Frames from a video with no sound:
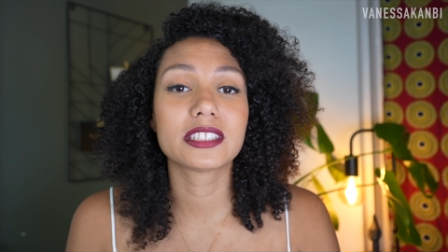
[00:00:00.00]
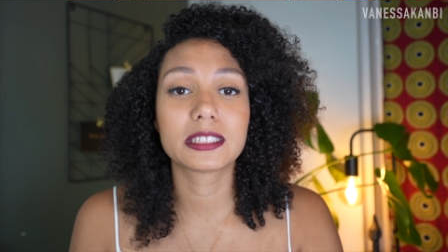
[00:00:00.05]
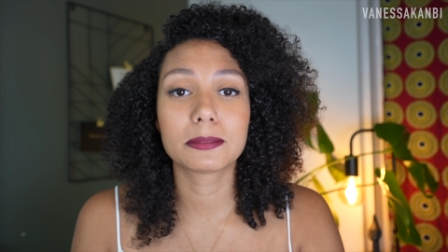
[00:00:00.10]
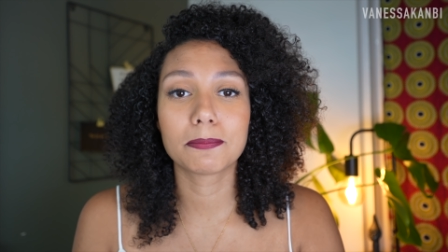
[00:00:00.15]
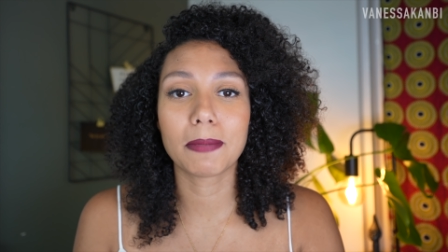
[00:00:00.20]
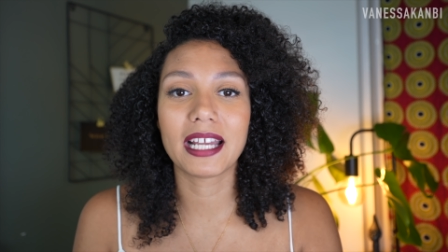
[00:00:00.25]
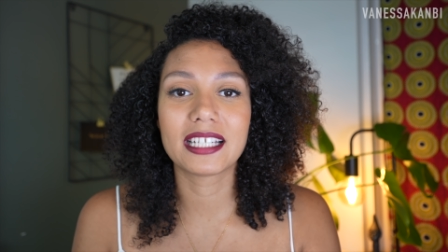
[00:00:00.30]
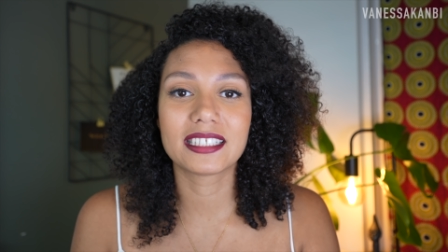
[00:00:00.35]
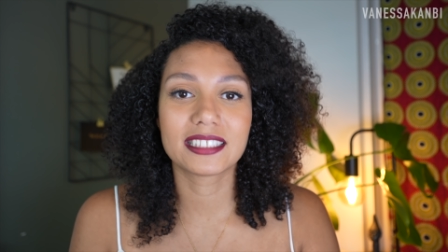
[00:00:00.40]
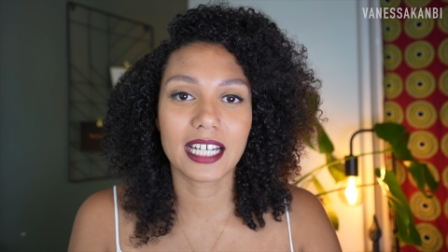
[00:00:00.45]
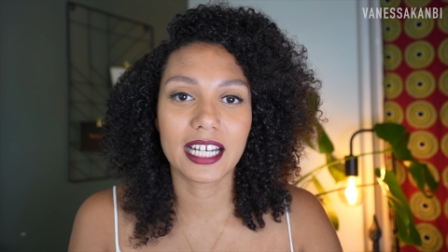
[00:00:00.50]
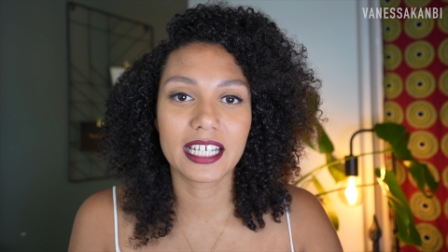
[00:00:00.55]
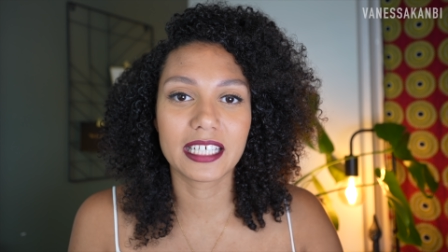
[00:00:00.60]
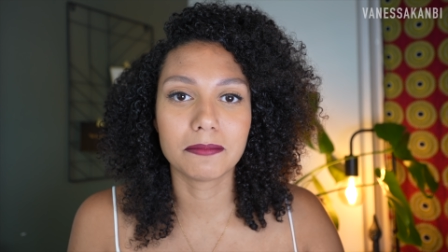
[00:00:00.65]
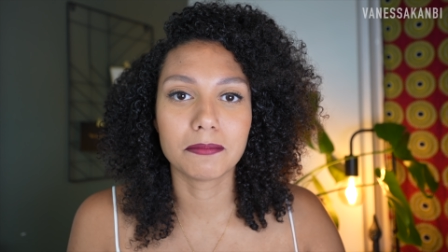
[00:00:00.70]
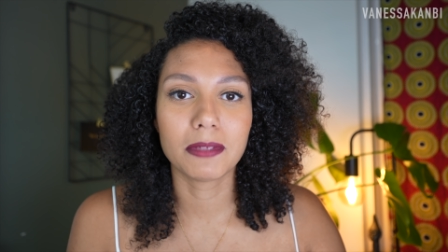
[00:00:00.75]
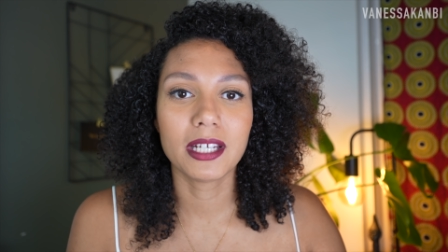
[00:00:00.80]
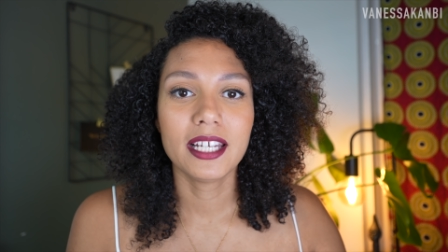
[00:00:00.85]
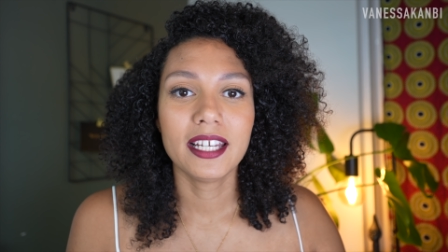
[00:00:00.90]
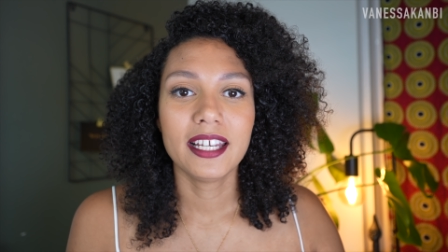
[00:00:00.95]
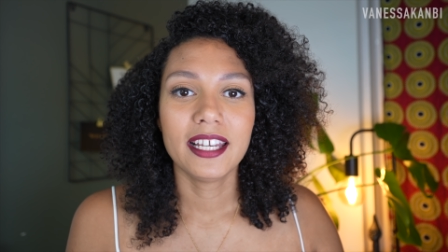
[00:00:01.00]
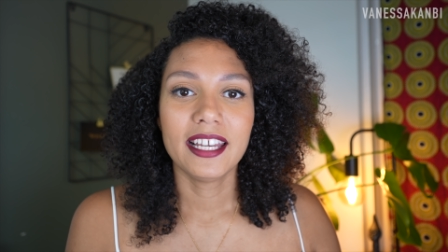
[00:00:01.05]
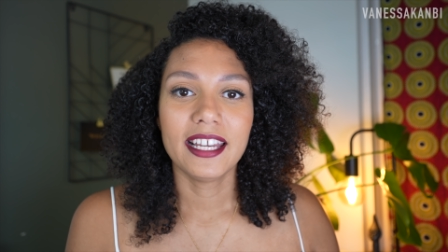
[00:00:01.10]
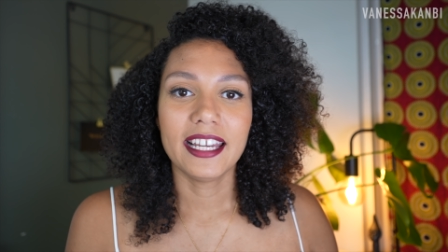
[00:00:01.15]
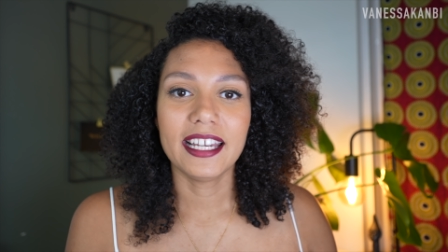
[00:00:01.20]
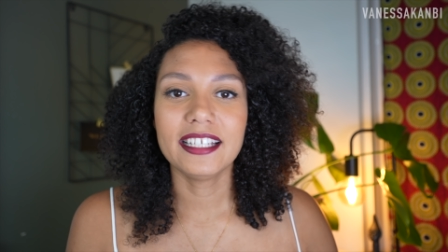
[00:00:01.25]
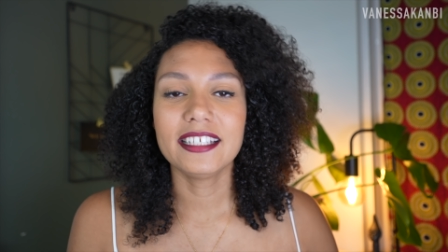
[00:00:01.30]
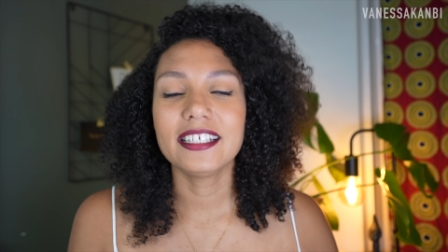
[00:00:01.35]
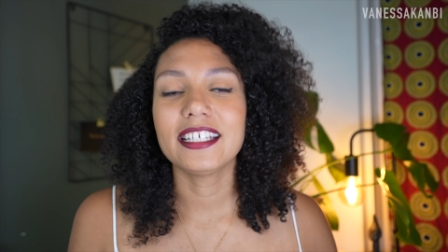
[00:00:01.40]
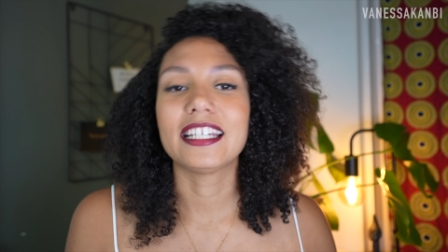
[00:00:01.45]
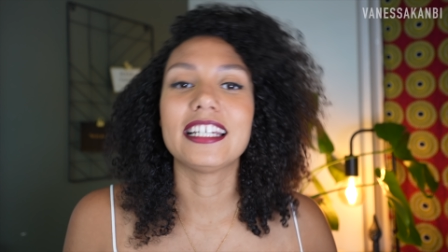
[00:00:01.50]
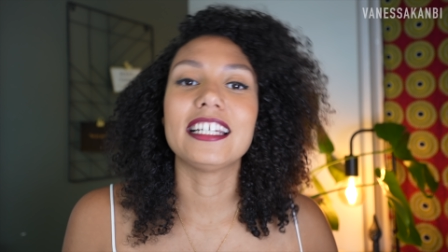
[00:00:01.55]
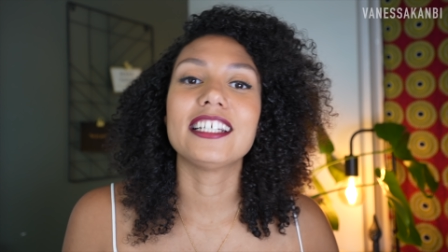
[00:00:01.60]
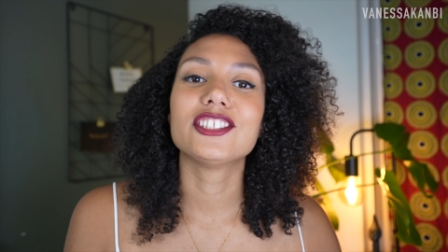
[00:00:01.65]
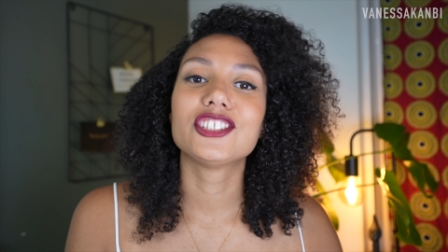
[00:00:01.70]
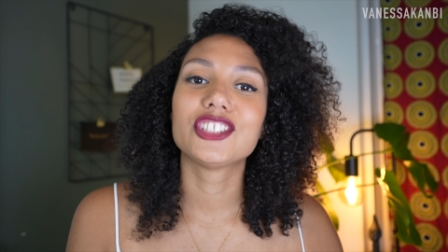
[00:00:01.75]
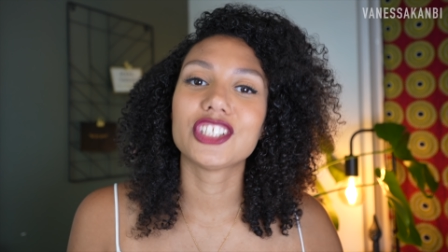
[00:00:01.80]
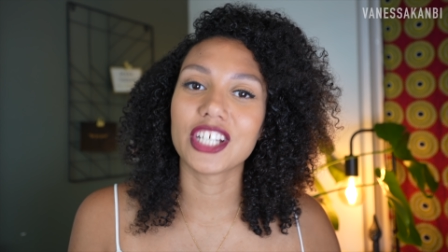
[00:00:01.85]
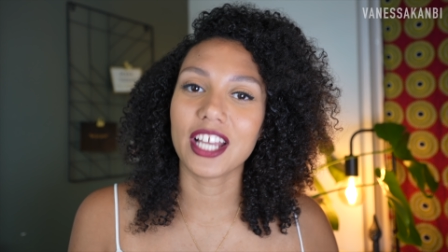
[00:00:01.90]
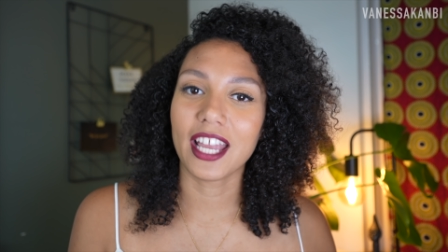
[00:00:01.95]
and spend time in
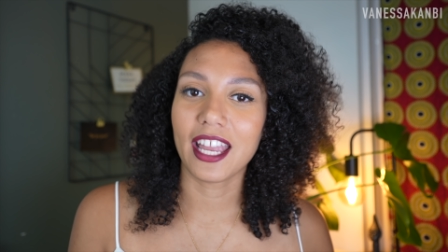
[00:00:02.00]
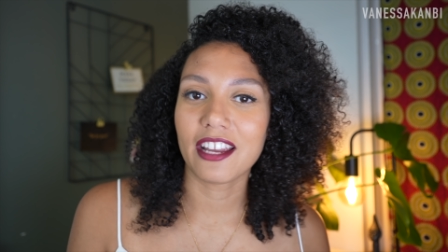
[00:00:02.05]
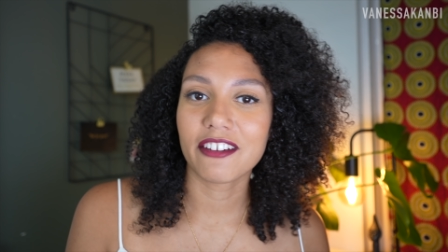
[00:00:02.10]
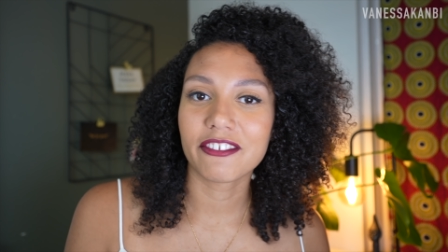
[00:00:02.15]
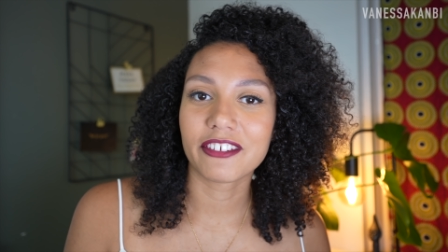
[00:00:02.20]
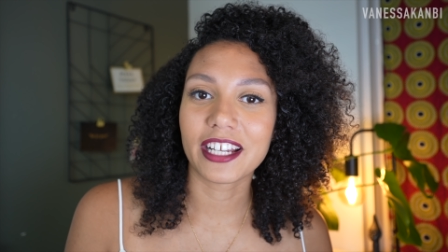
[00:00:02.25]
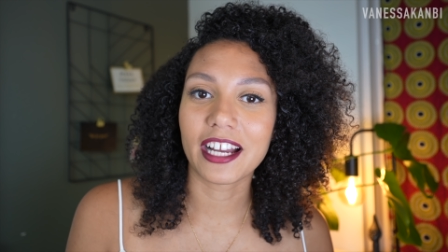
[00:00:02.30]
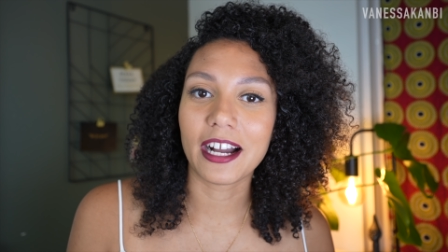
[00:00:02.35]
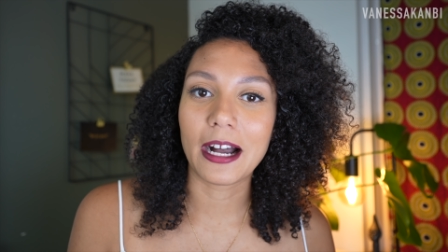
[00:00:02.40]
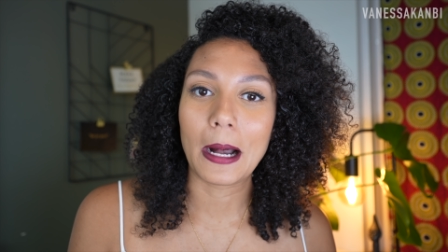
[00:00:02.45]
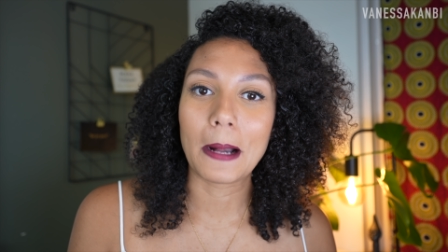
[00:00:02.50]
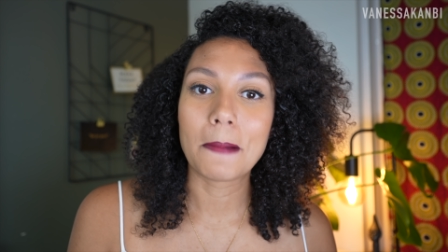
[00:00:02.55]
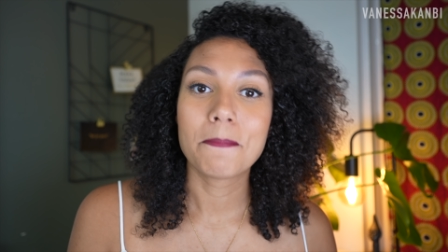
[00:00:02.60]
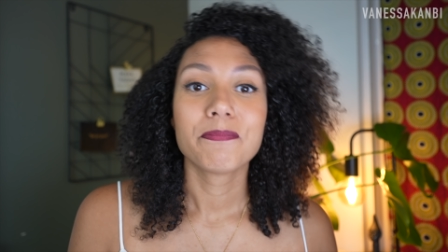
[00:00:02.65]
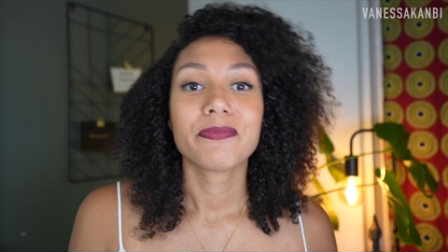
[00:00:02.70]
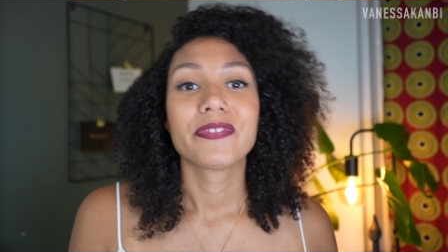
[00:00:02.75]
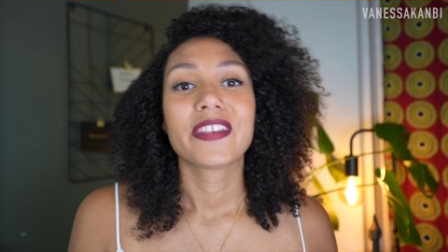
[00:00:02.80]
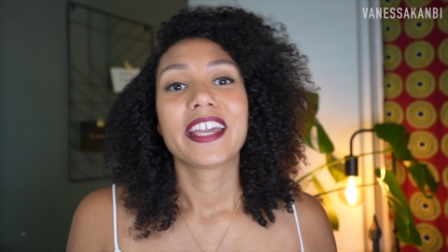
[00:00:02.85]
each area.